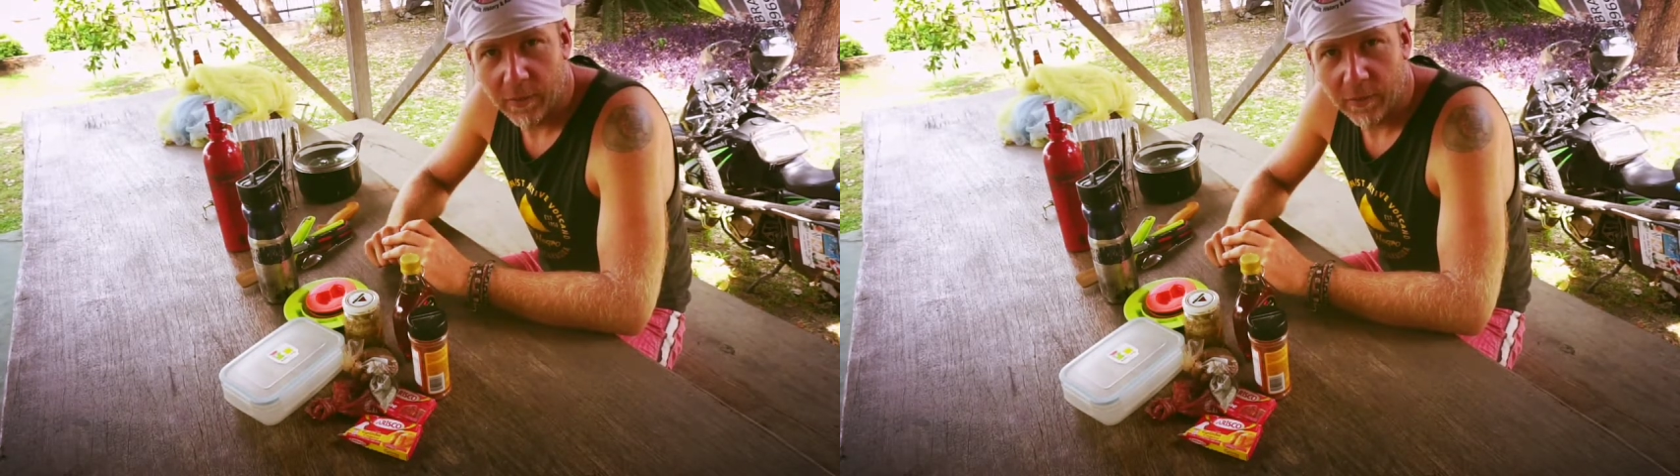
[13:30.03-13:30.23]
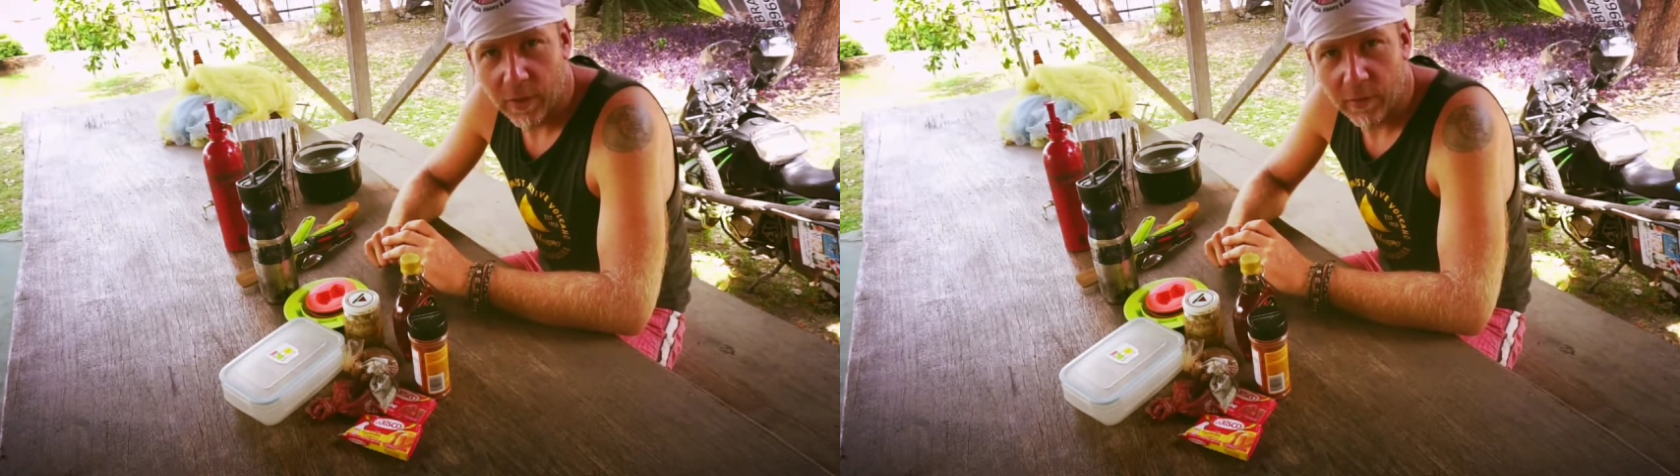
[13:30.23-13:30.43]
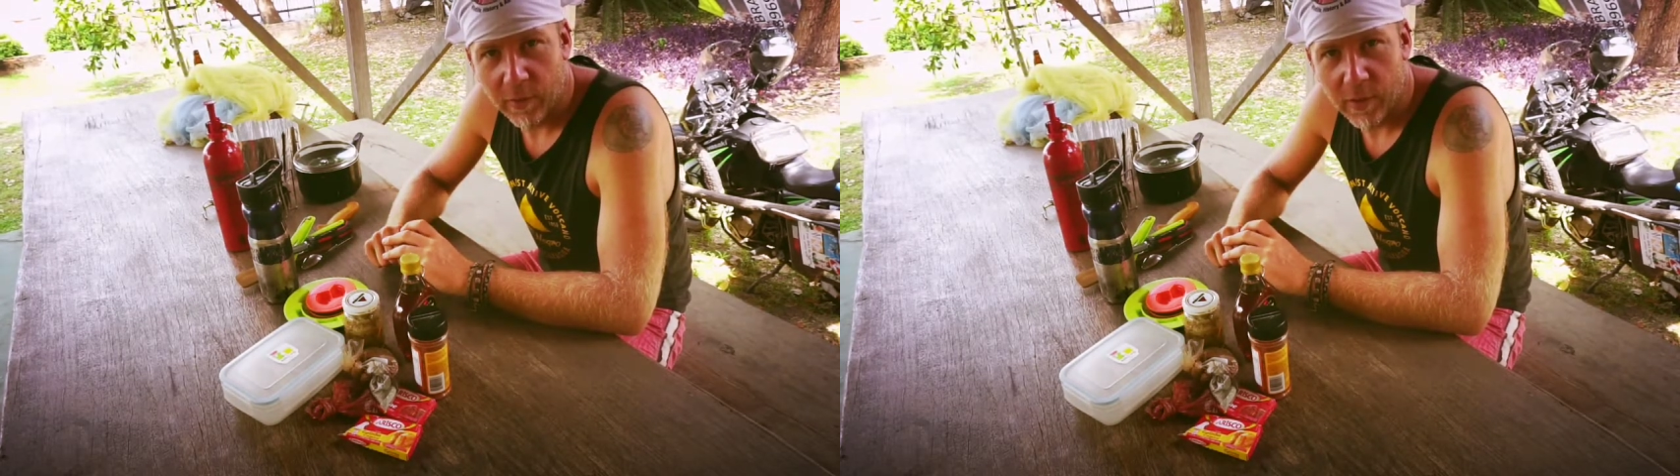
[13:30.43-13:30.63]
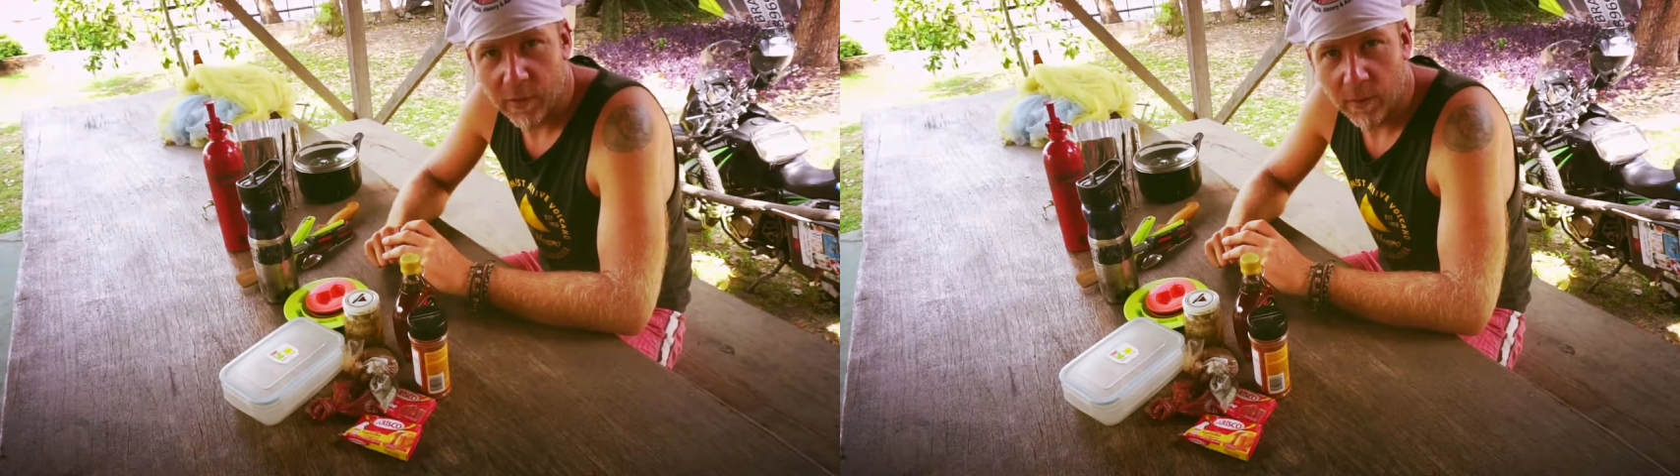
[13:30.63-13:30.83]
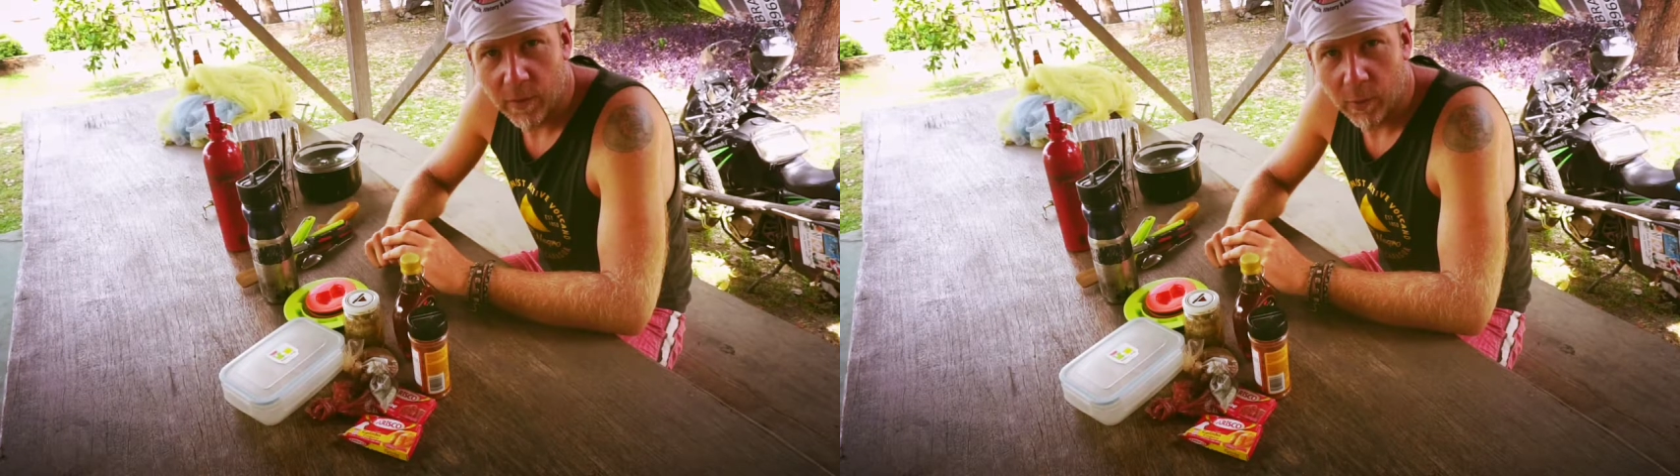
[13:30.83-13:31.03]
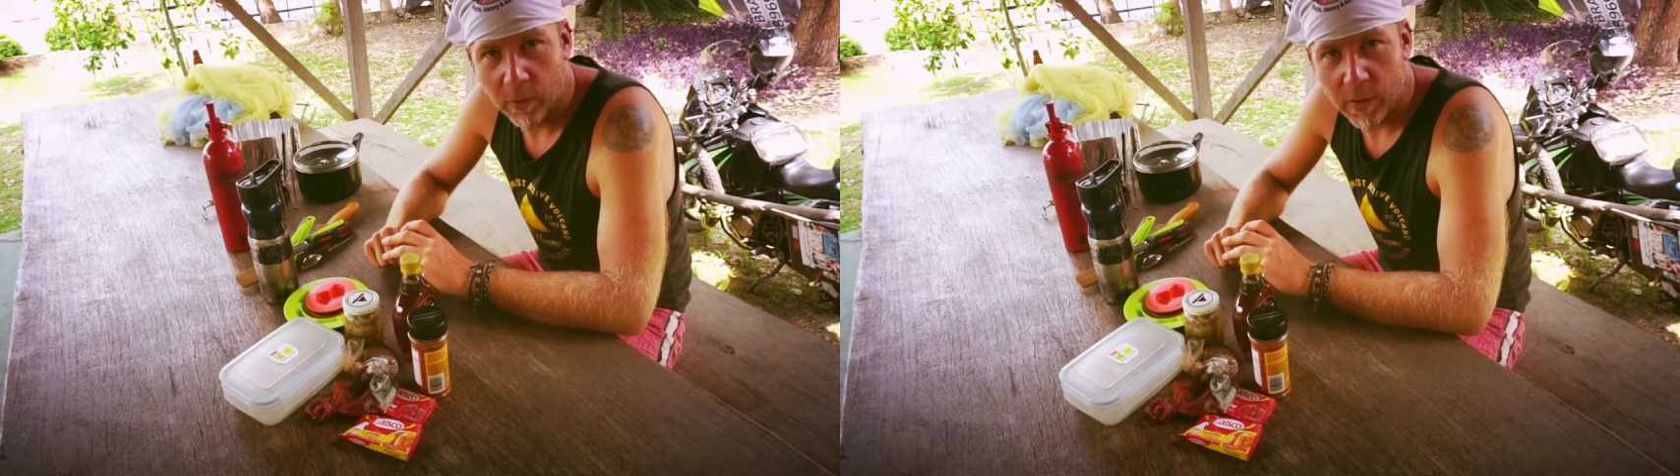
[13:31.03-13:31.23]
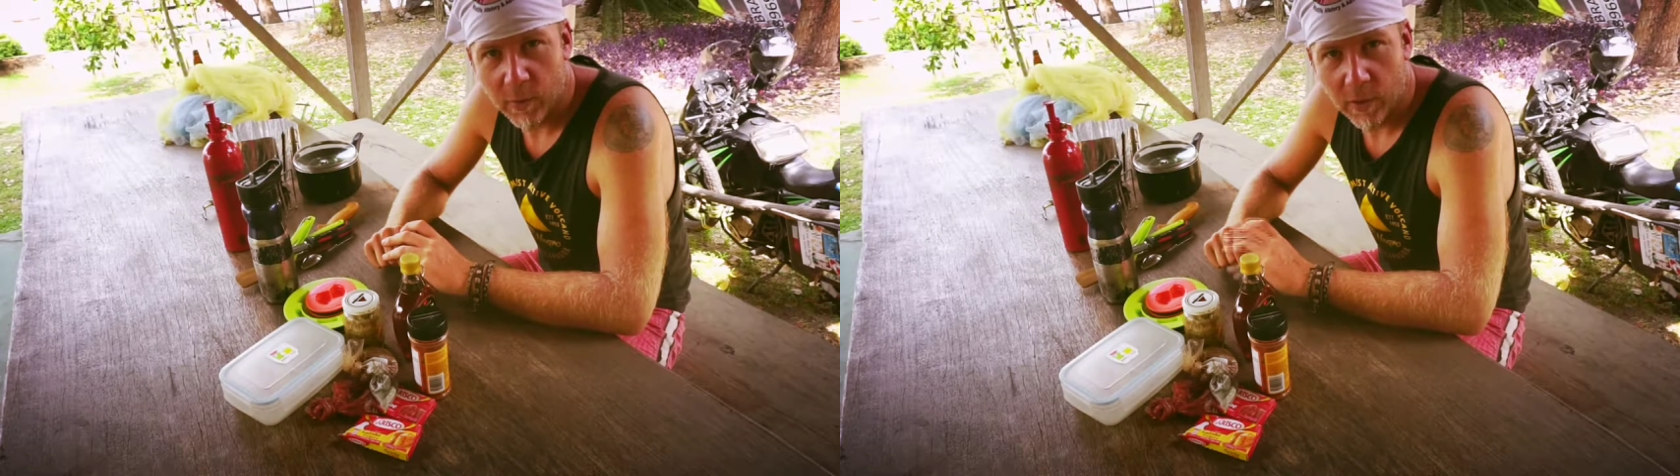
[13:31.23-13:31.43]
flavor is from your place,